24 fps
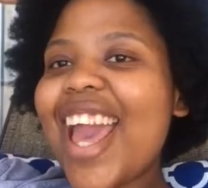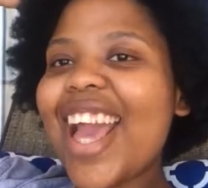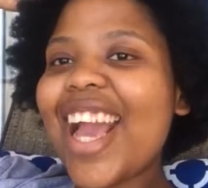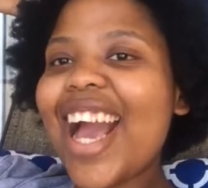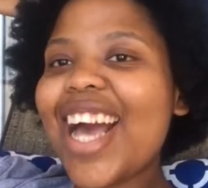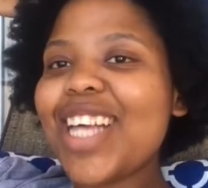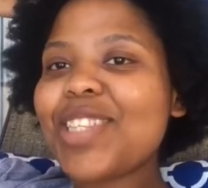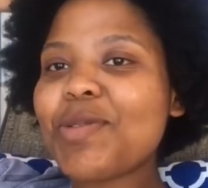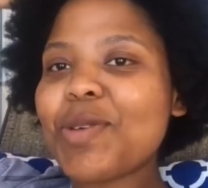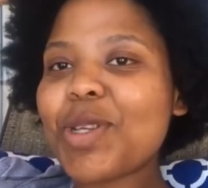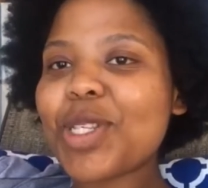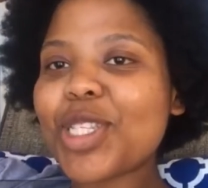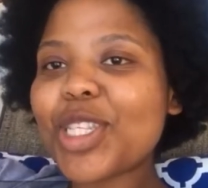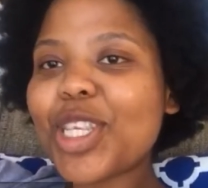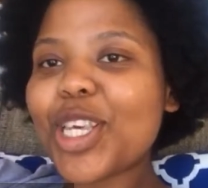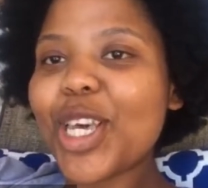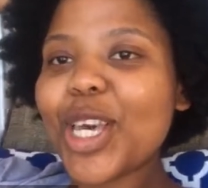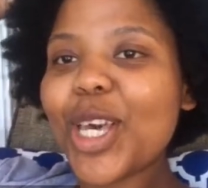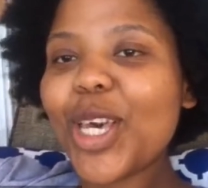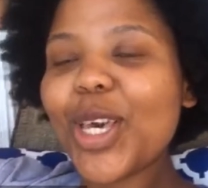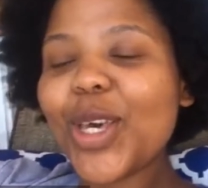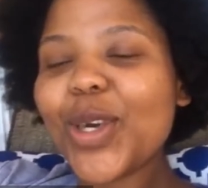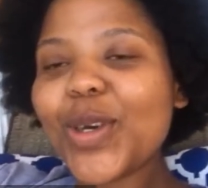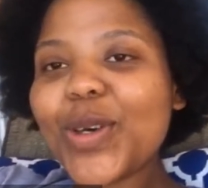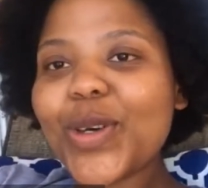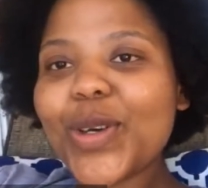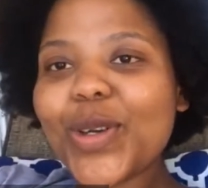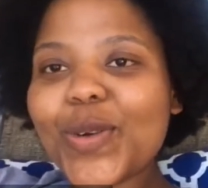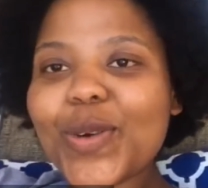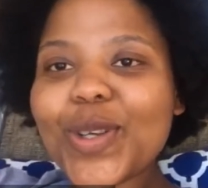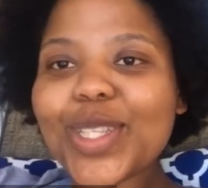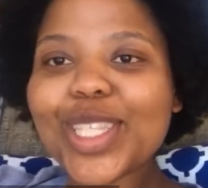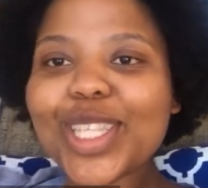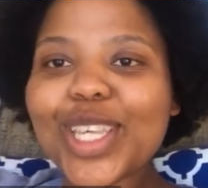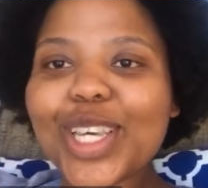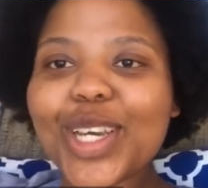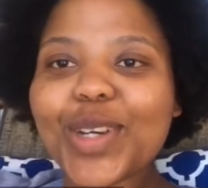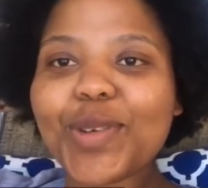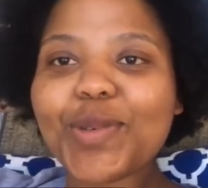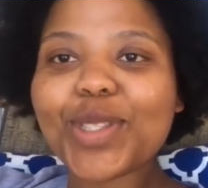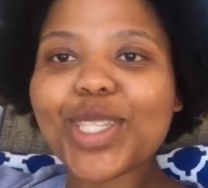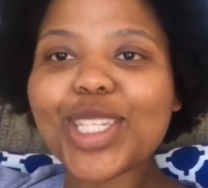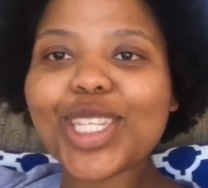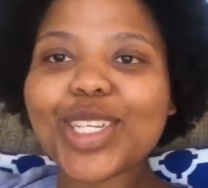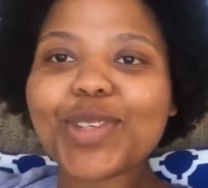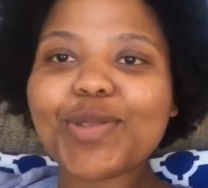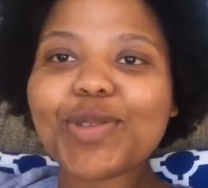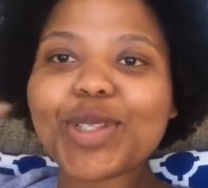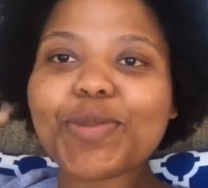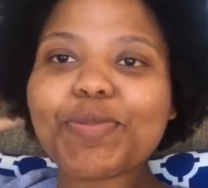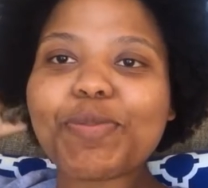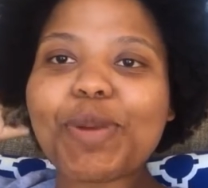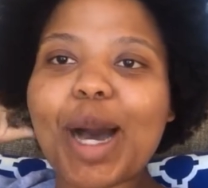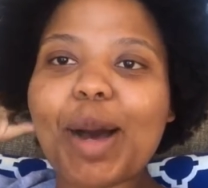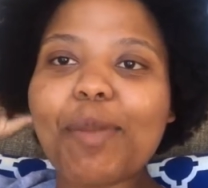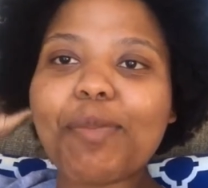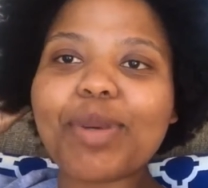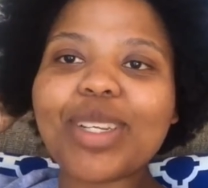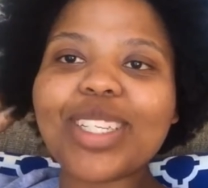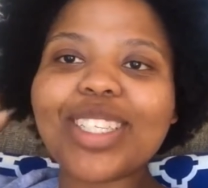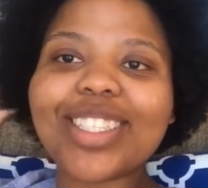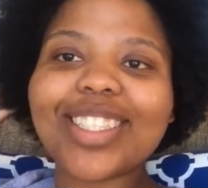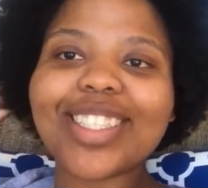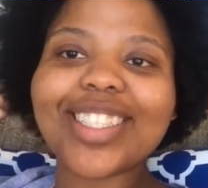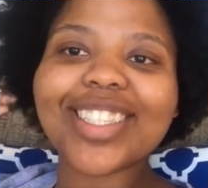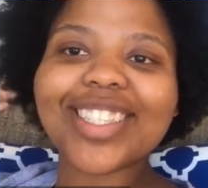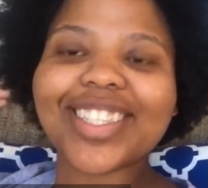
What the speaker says: Hey guys, what's good? What's good? What's good? What's popping?